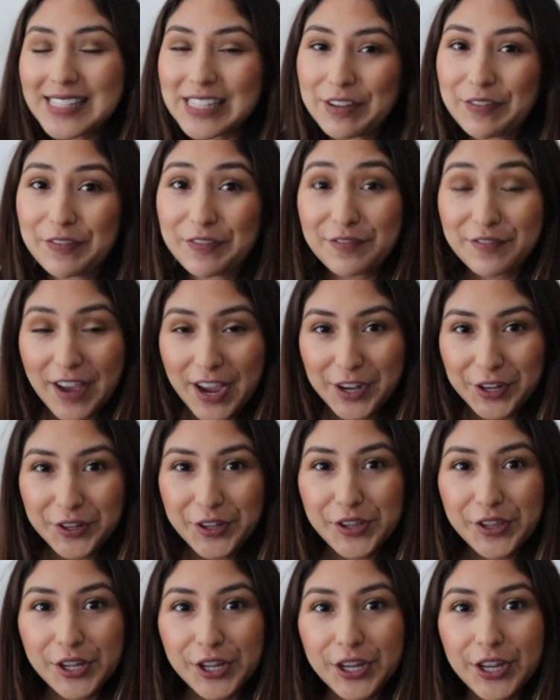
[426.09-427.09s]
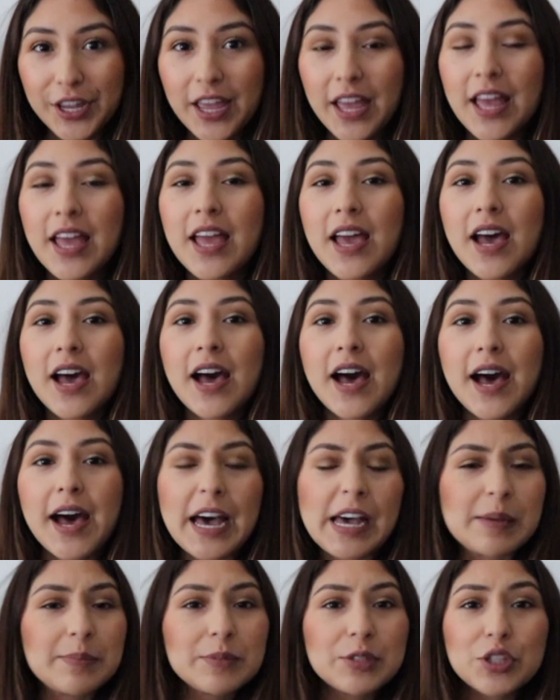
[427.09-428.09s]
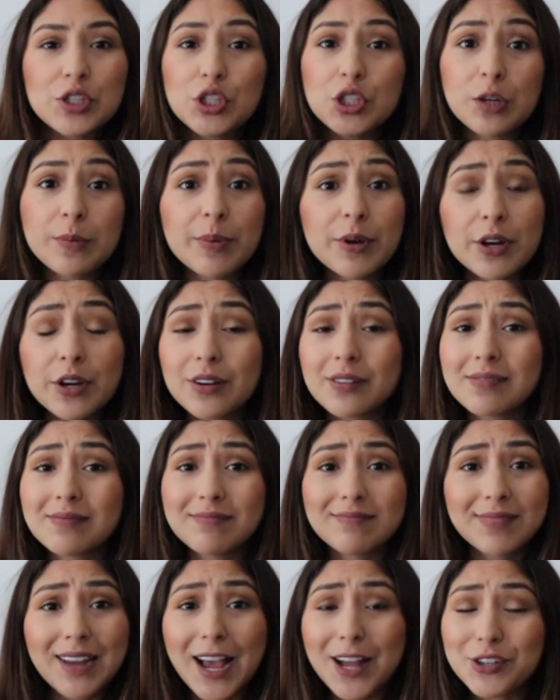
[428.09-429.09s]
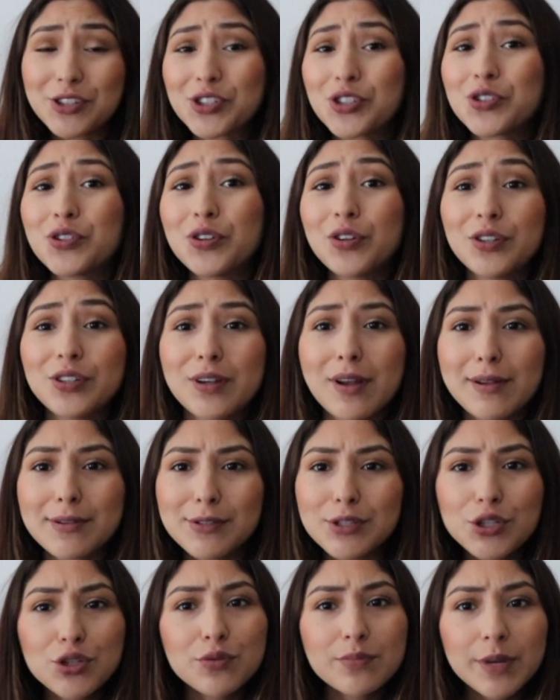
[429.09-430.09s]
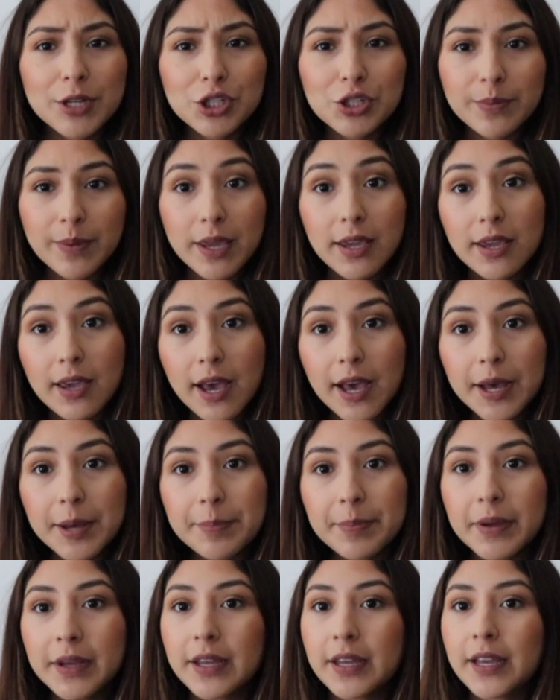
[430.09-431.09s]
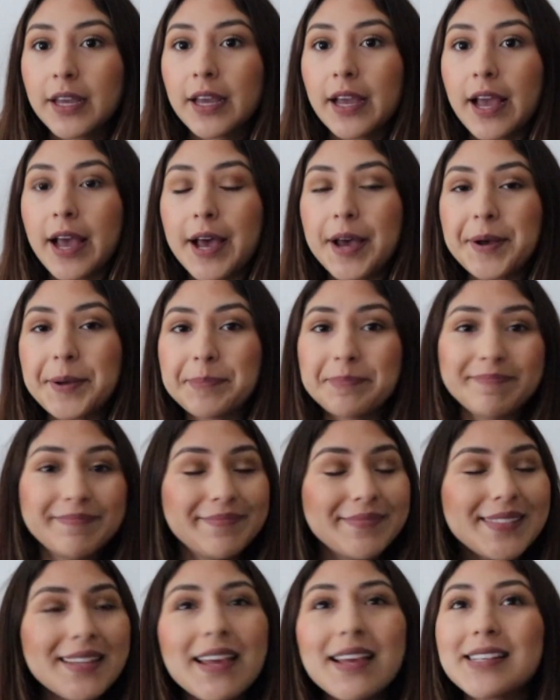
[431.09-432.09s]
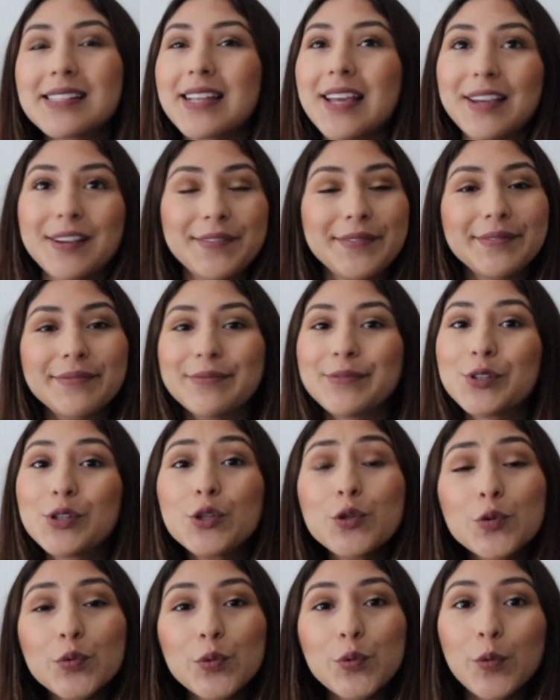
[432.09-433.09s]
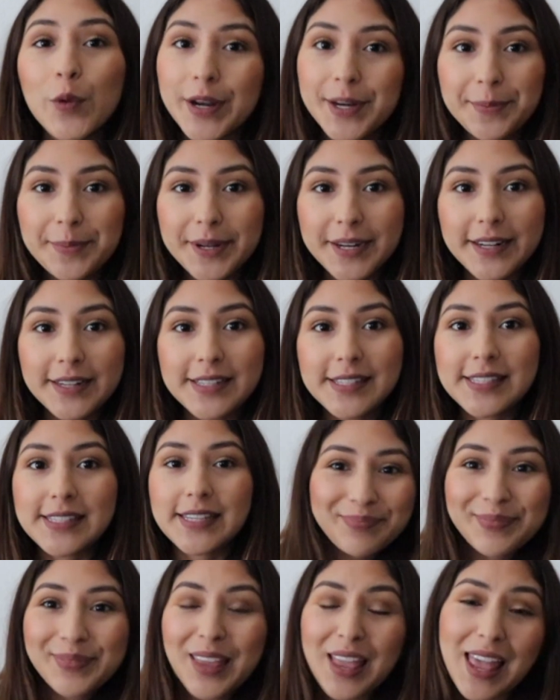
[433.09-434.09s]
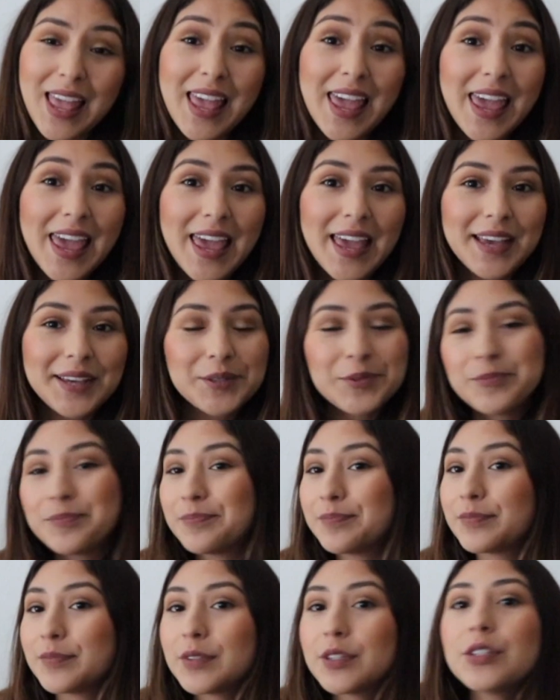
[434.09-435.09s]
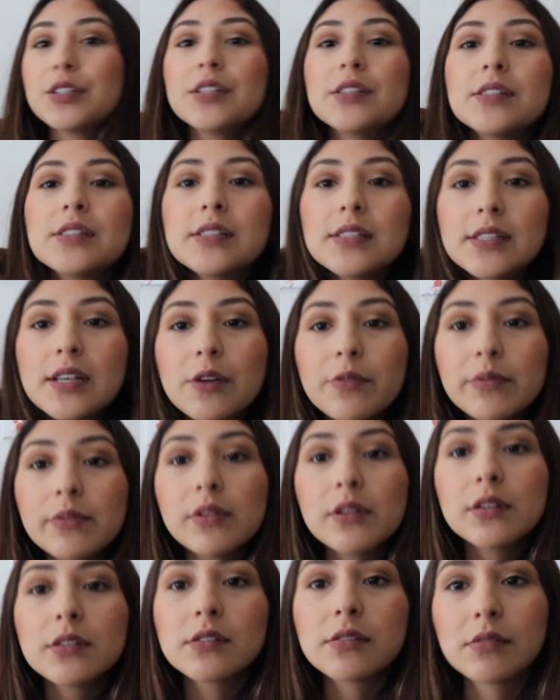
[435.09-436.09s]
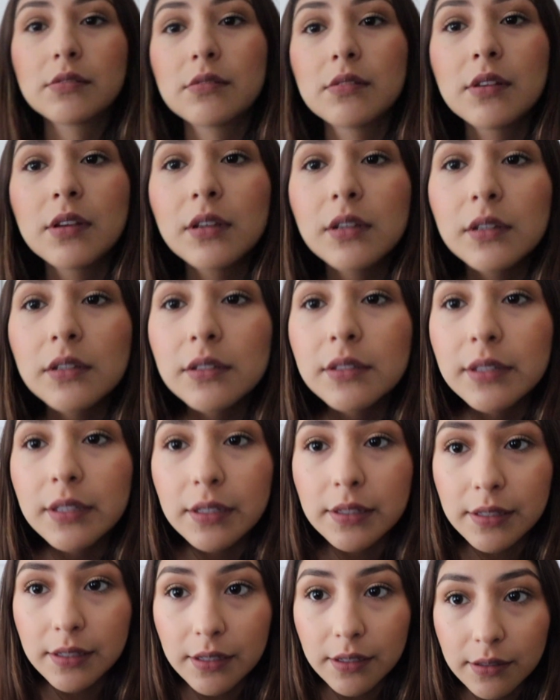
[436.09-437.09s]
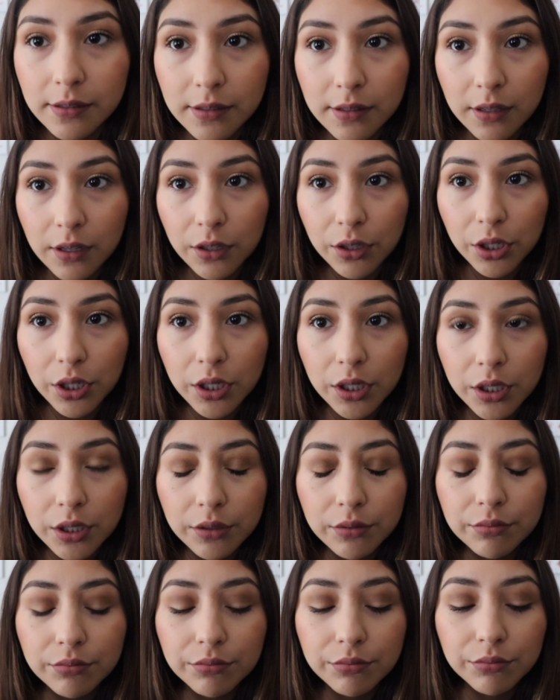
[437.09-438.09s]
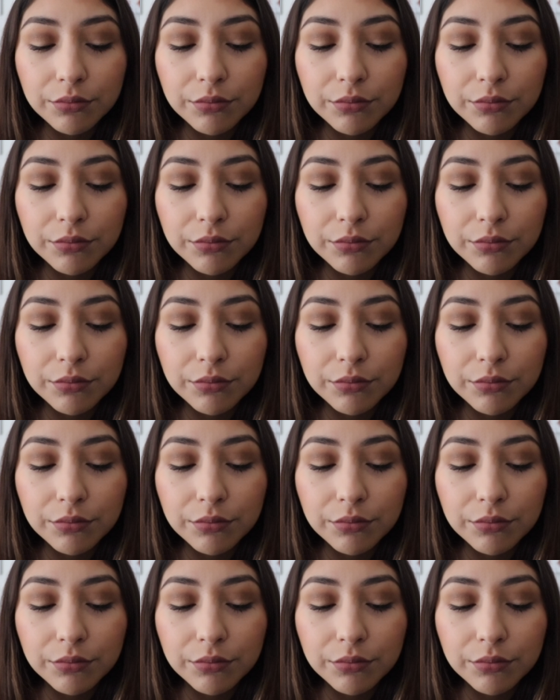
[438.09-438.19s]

This is a final look. Super natural, not too much makeup. Takes like 20 minutes. And this is how it looks. This is the look.